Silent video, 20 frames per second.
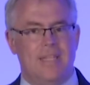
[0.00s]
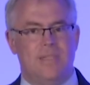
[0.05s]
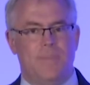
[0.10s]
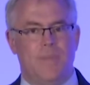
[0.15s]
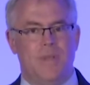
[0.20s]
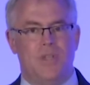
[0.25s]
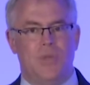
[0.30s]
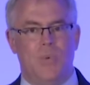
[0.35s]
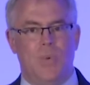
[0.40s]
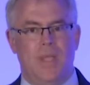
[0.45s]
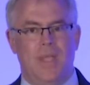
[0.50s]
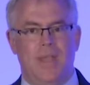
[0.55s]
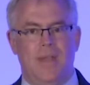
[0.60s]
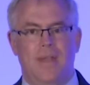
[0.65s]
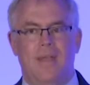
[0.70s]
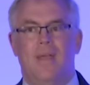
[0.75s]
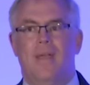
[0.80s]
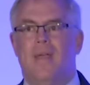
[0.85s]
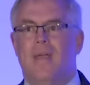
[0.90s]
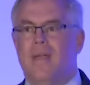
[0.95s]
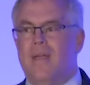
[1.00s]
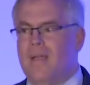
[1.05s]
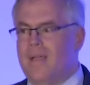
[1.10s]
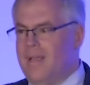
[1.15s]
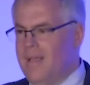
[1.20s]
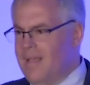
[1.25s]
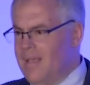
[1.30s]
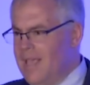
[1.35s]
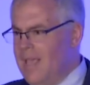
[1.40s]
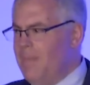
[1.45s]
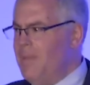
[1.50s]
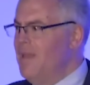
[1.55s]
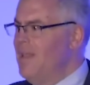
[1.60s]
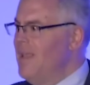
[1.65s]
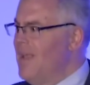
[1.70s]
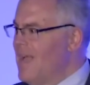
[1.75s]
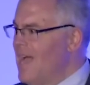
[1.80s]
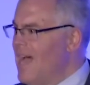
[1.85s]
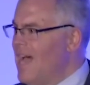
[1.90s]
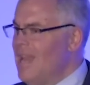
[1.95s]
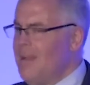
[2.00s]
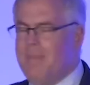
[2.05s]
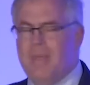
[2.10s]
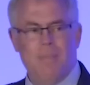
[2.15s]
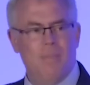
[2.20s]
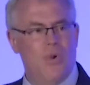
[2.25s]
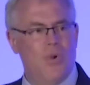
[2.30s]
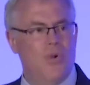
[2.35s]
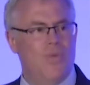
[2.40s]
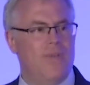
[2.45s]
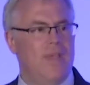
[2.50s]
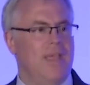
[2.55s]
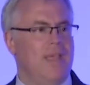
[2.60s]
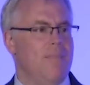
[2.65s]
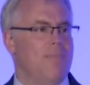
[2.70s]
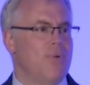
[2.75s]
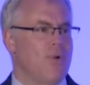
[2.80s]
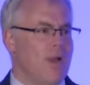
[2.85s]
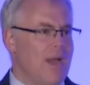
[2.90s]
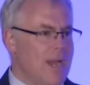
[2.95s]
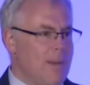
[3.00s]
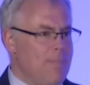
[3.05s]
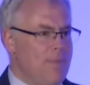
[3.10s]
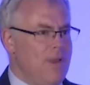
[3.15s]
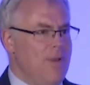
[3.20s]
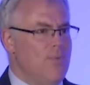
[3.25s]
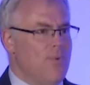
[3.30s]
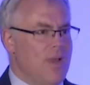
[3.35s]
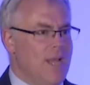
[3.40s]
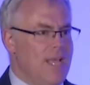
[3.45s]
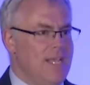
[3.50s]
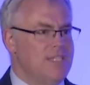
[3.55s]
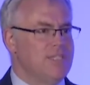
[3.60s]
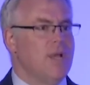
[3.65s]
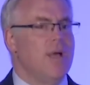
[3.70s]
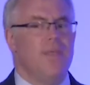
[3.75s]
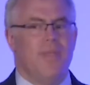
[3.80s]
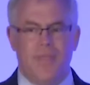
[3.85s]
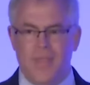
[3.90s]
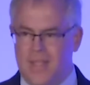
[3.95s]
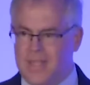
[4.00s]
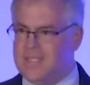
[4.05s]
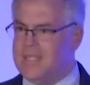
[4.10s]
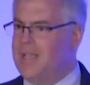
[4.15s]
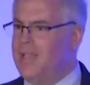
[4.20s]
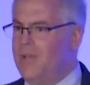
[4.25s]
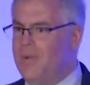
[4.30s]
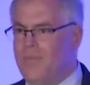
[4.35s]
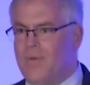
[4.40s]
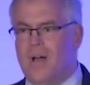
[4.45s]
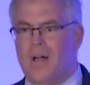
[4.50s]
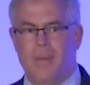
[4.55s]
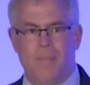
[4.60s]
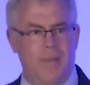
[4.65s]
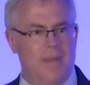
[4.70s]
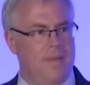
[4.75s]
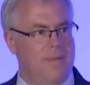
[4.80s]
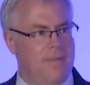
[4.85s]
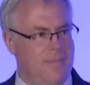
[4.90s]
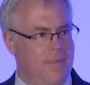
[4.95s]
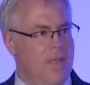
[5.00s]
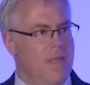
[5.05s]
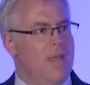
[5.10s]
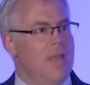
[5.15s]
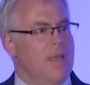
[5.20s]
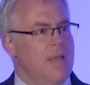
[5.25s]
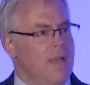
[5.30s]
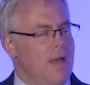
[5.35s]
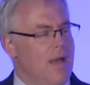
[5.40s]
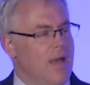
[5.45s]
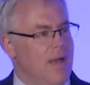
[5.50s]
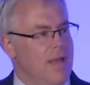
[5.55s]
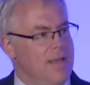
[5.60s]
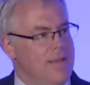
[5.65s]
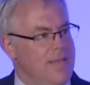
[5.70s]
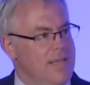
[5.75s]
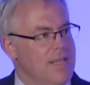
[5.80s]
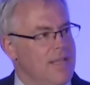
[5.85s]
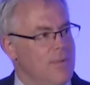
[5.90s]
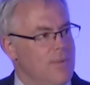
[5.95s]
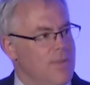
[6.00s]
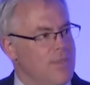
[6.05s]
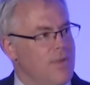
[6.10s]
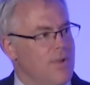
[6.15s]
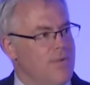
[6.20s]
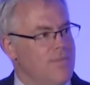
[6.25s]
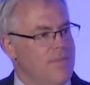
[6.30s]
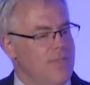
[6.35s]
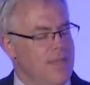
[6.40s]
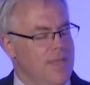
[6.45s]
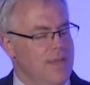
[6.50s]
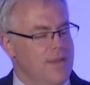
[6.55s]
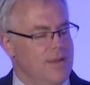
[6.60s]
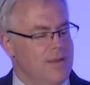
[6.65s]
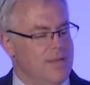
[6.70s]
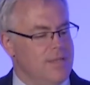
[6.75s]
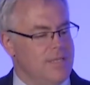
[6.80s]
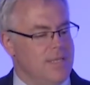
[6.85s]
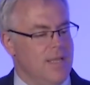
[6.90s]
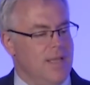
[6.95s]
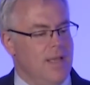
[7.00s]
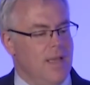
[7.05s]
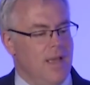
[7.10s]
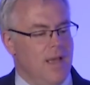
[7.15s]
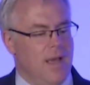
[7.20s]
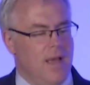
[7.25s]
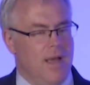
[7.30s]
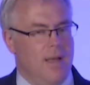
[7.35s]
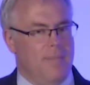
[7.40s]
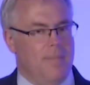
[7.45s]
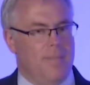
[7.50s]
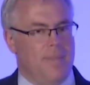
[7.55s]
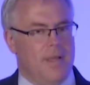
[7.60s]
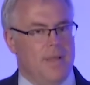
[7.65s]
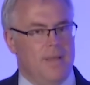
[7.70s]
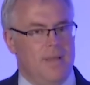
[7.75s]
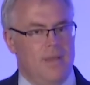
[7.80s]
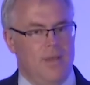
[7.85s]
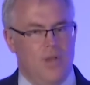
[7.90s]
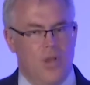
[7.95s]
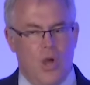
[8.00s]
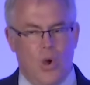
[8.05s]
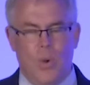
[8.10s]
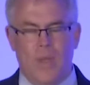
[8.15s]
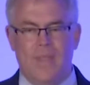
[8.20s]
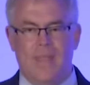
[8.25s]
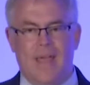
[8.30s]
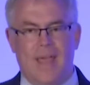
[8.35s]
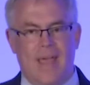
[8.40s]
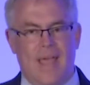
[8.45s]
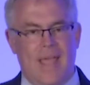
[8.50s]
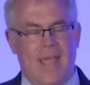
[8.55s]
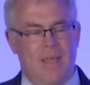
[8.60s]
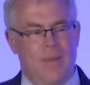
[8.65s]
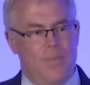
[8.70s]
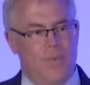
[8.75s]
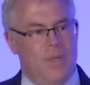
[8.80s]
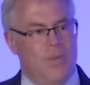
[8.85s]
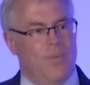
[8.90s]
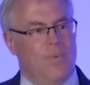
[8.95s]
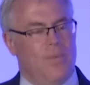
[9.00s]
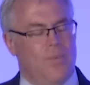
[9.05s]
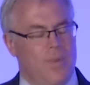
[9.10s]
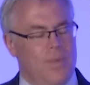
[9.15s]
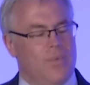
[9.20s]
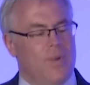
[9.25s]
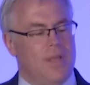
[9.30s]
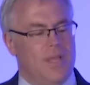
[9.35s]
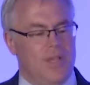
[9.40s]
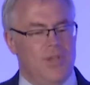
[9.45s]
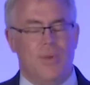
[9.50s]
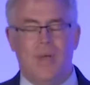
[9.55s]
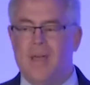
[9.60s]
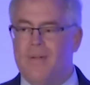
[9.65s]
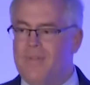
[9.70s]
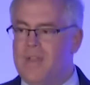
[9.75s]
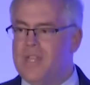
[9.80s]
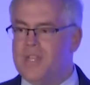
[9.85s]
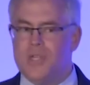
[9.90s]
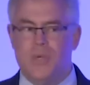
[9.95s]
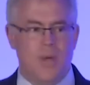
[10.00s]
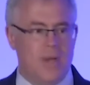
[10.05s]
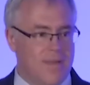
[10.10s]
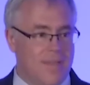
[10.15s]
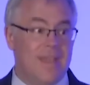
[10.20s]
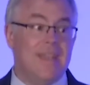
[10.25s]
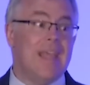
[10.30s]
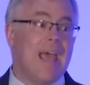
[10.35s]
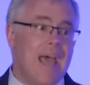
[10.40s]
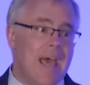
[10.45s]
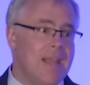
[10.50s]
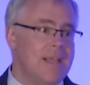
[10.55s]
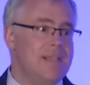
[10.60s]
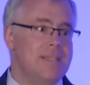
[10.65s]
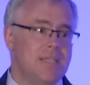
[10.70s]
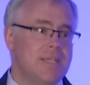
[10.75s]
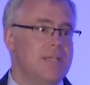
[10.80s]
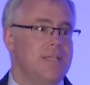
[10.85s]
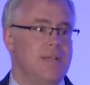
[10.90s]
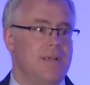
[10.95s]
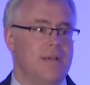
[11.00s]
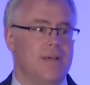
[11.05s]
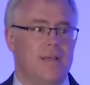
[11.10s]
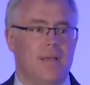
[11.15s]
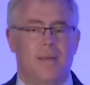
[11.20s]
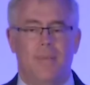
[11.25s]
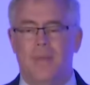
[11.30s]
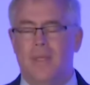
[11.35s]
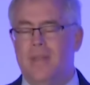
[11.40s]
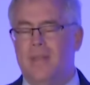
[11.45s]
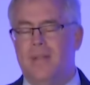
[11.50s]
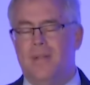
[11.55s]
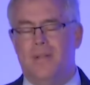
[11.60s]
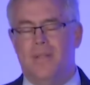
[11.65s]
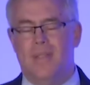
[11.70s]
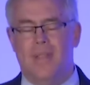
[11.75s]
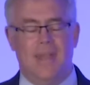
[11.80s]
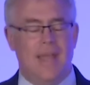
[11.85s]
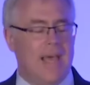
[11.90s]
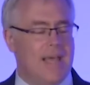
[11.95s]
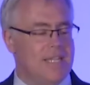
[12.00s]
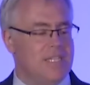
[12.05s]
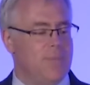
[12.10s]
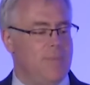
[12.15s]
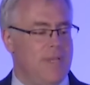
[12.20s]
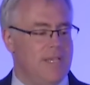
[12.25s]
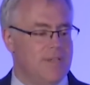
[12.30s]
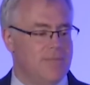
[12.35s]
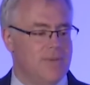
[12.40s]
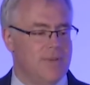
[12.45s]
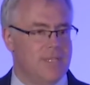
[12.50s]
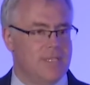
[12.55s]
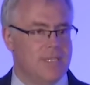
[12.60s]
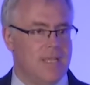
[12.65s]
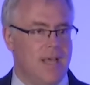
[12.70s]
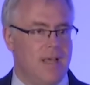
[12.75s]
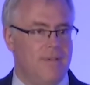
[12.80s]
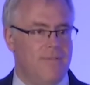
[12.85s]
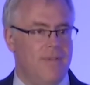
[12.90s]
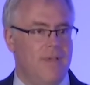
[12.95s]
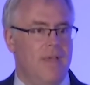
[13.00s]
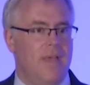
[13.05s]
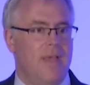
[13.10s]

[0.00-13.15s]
between keeping the economy moving, property rights, all the things that you've all been dealing with over the years. But in knowing that, hey, we really do have an issue here. And the data is clear. I mean, the data speaks for itself,